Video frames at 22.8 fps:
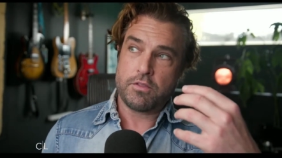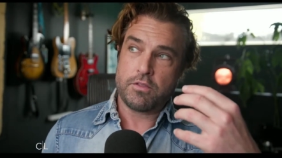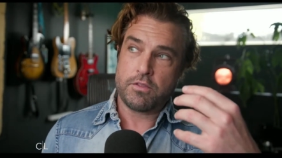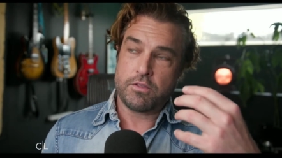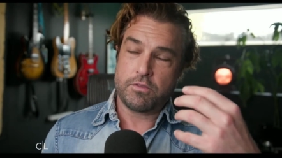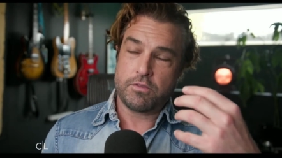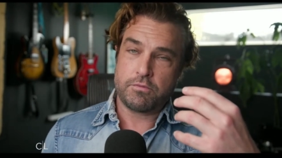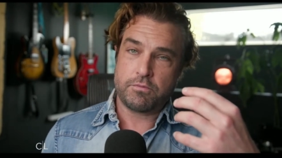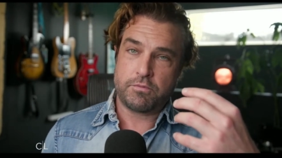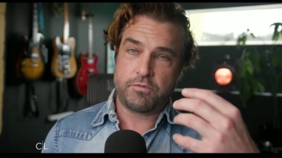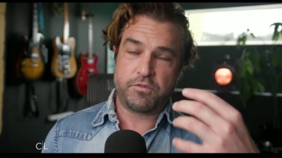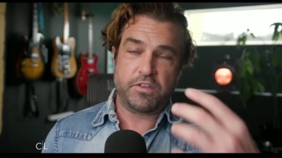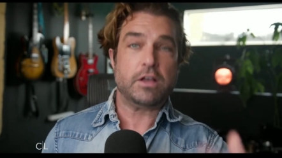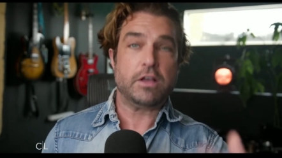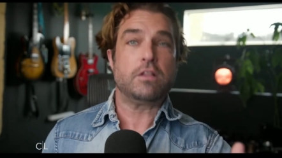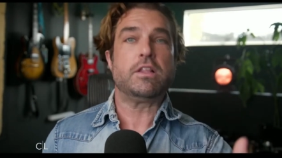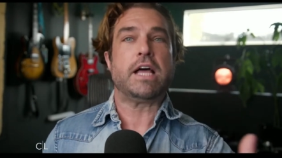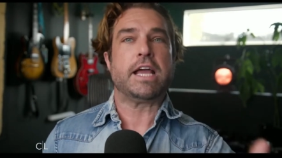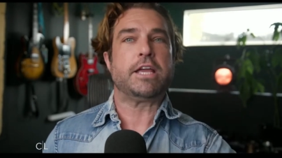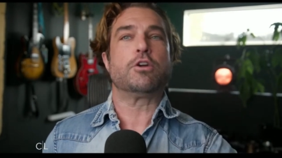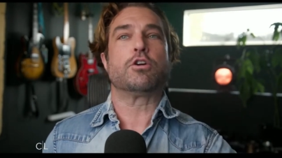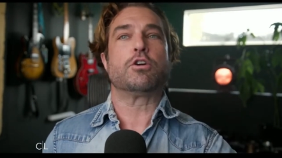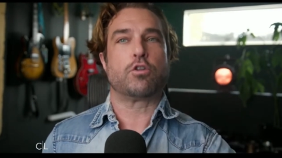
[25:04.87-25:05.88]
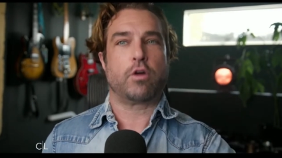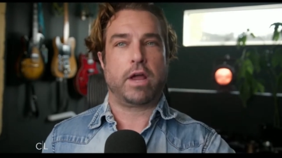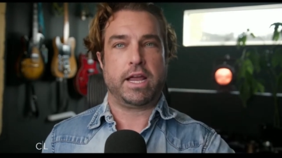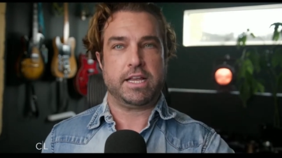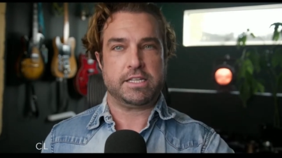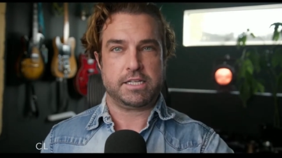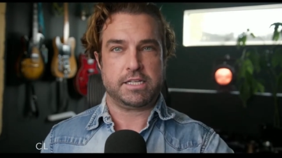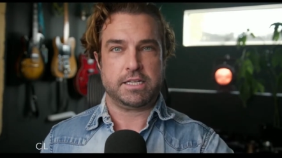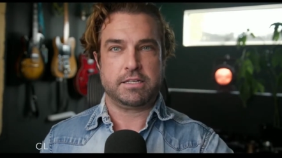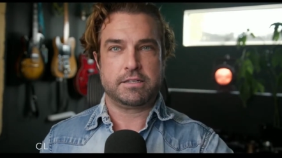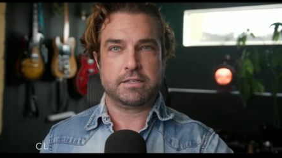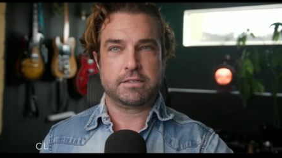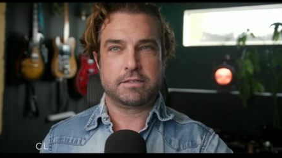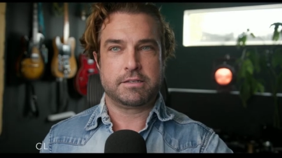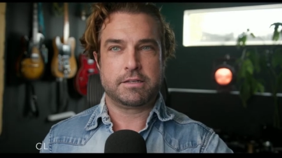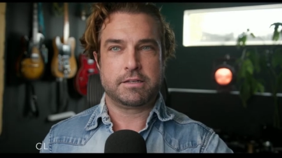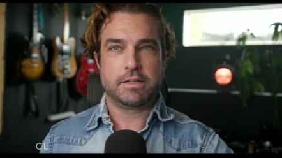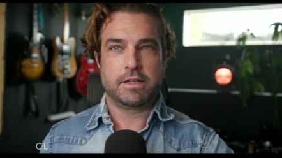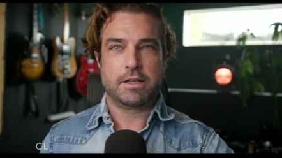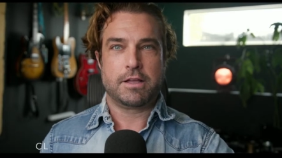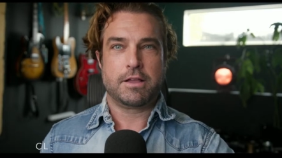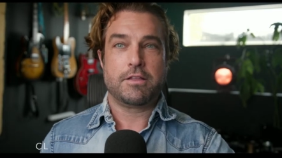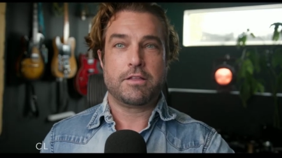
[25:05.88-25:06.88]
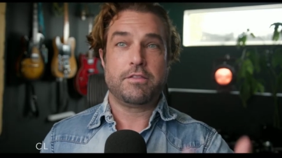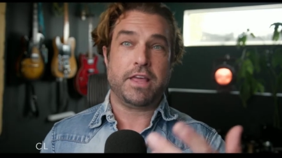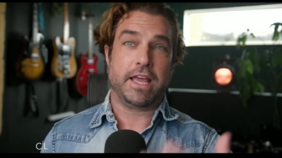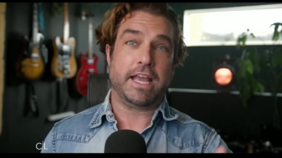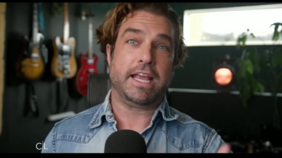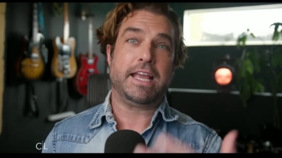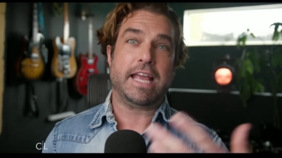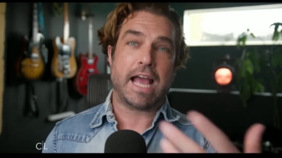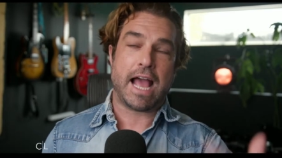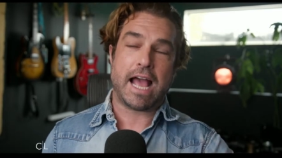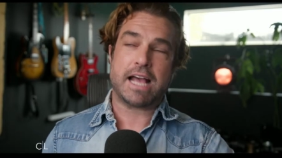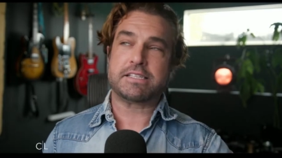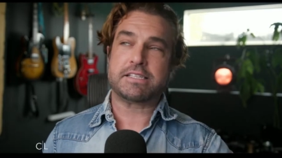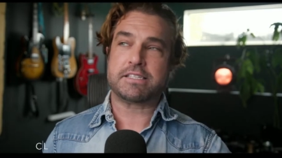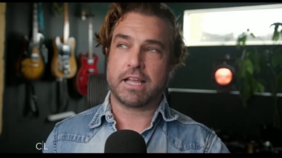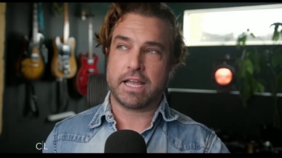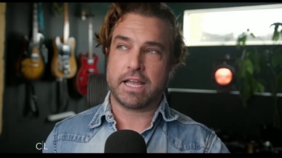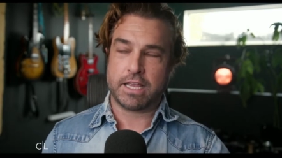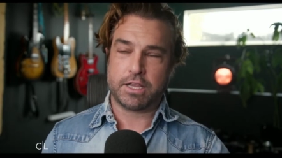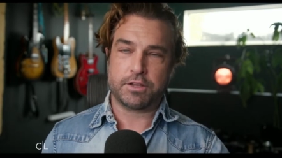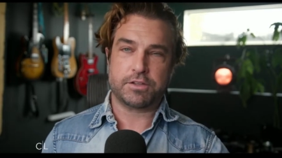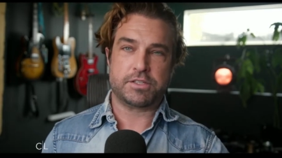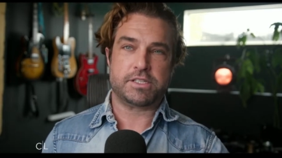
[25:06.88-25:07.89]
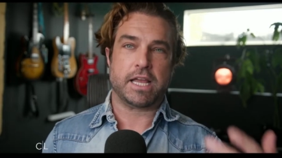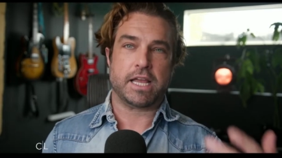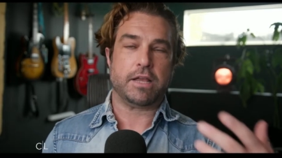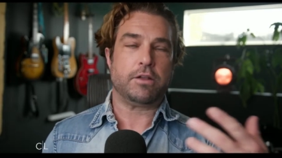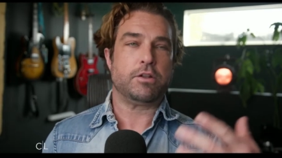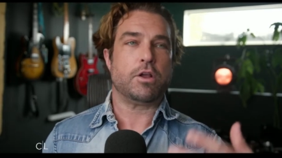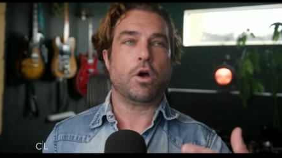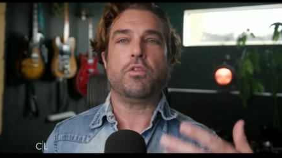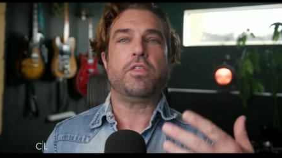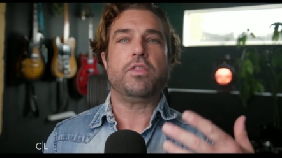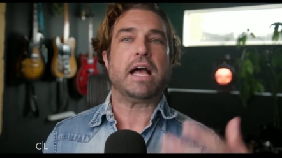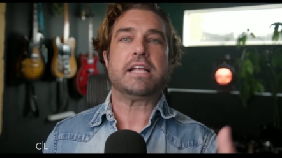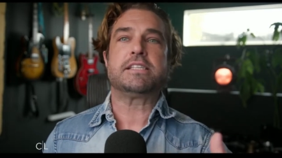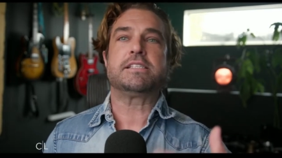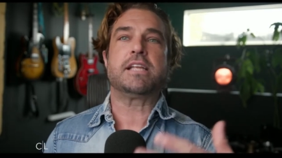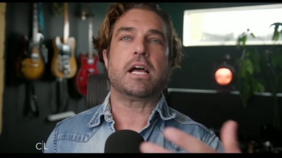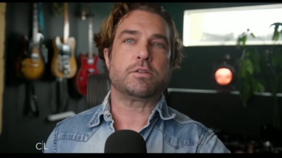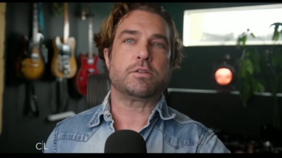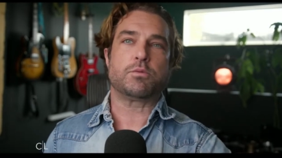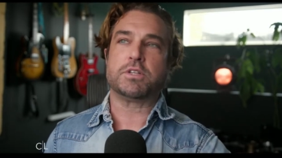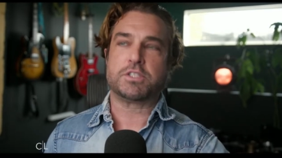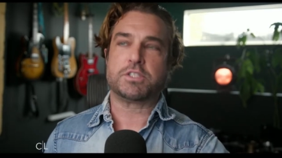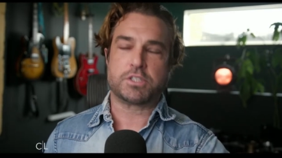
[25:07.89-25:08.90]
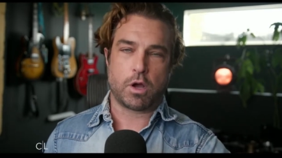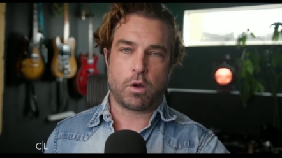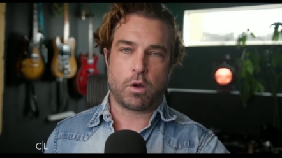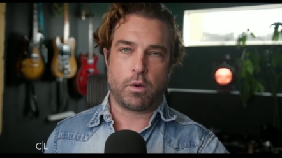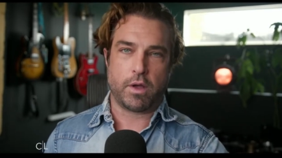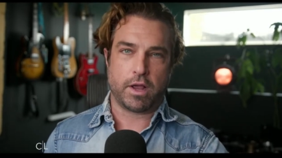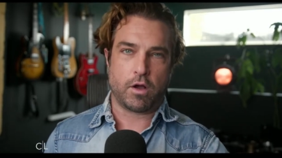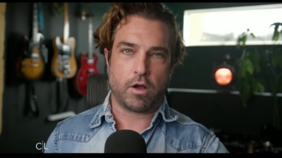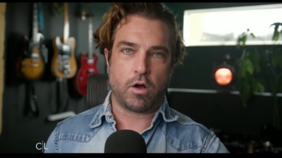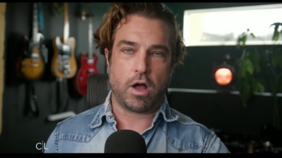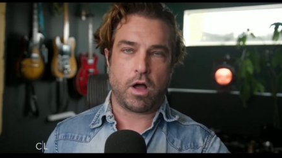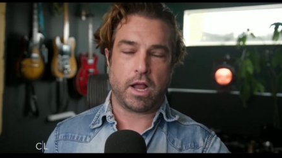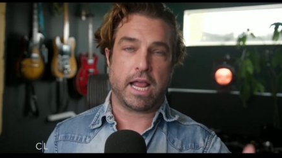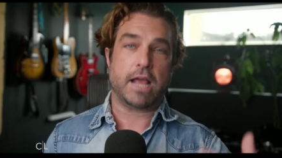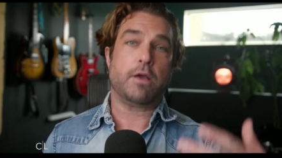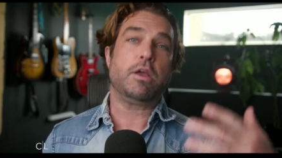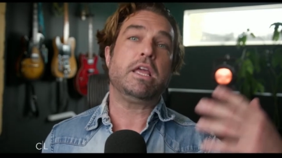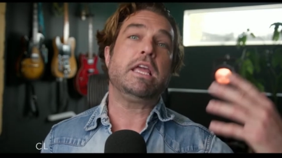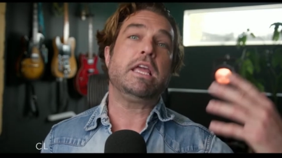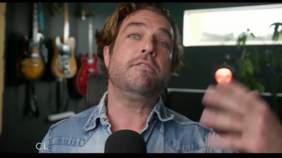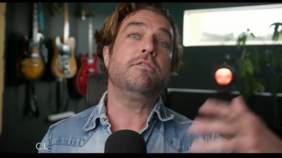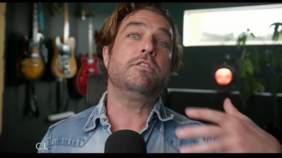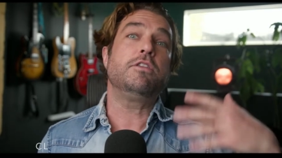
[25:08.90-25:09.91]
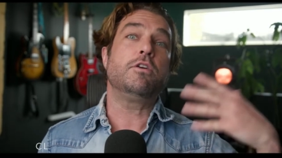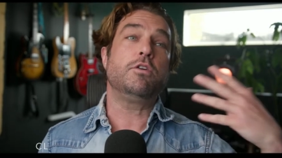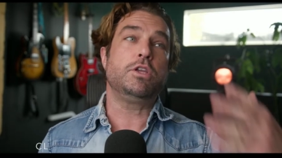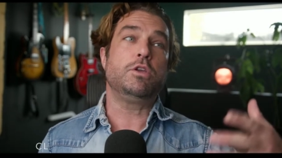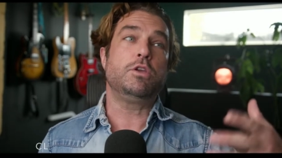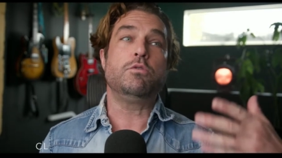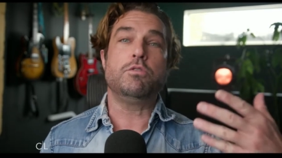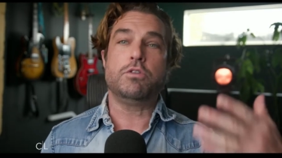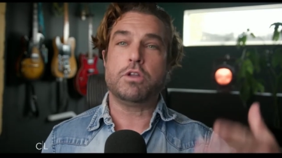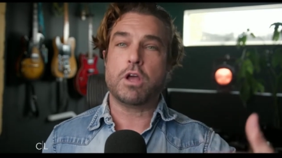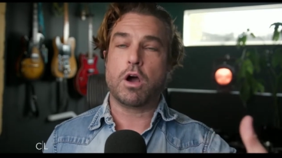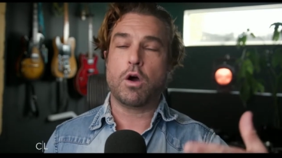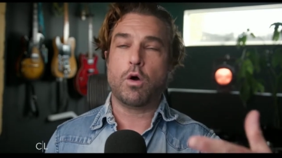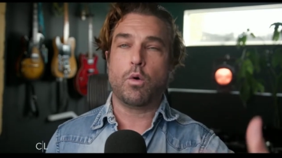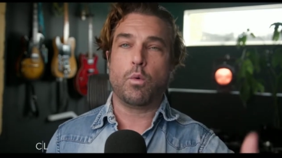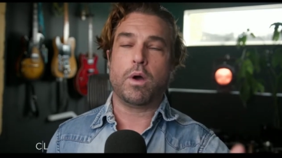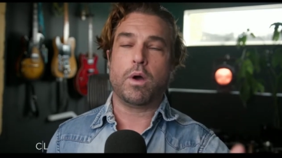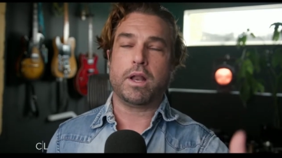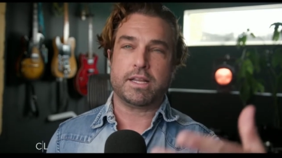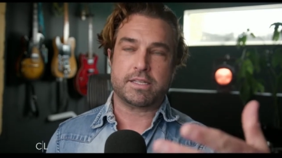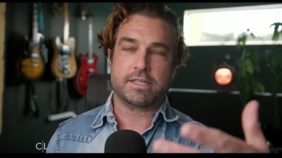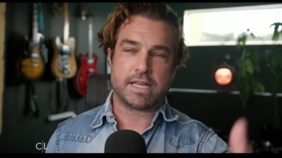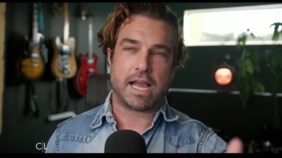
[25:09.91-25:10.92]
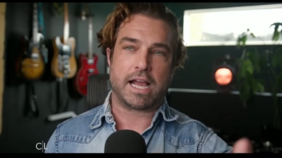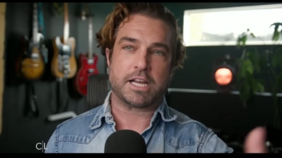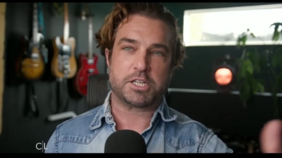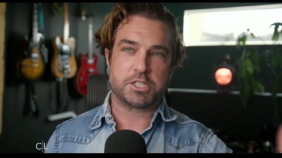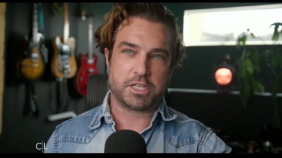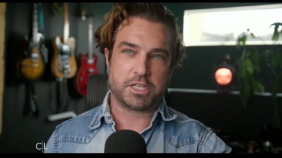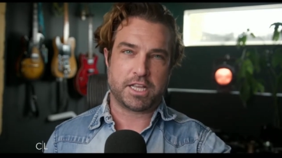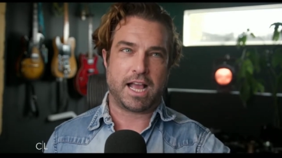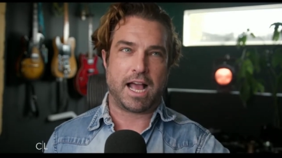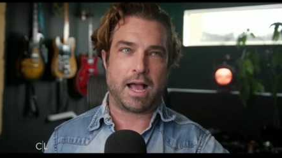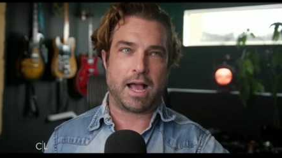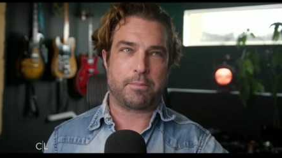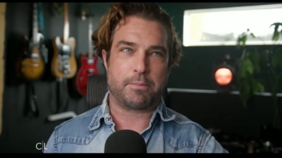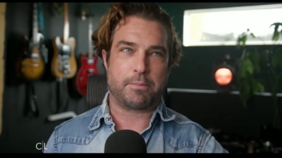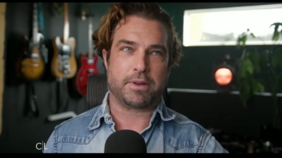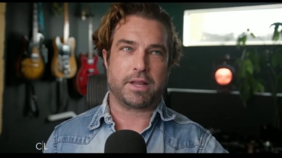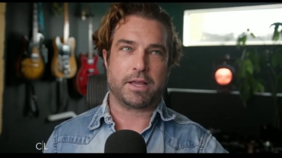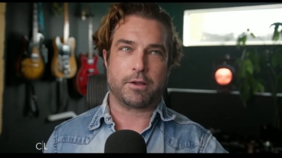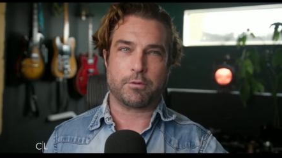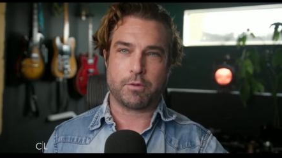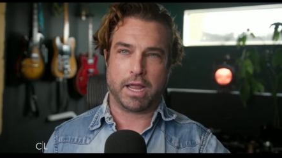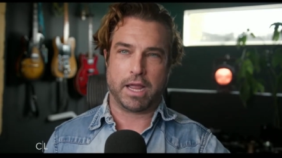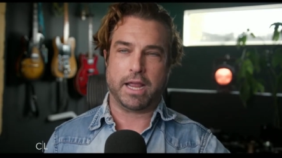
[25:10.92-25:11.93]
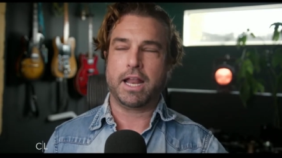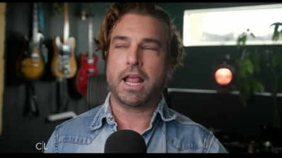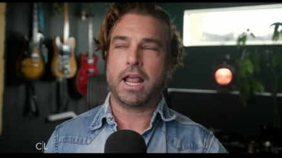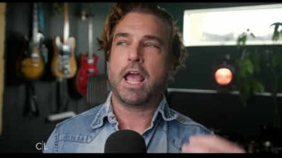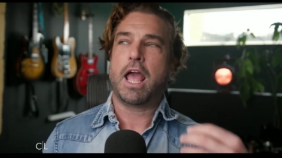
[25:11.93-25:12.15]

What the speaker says: feel like you're crazy. They gaslight you, say, no, that's not what's going on. And even though you know what is actually happening, right?